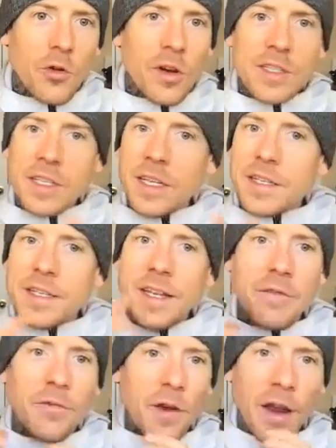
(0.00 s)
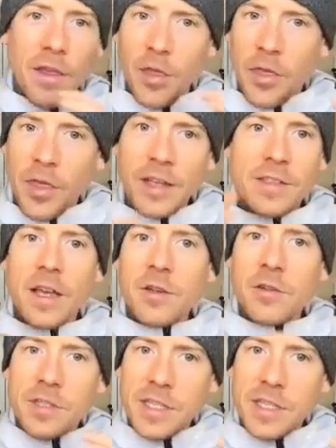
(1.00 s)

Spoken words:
or is it different, the things that you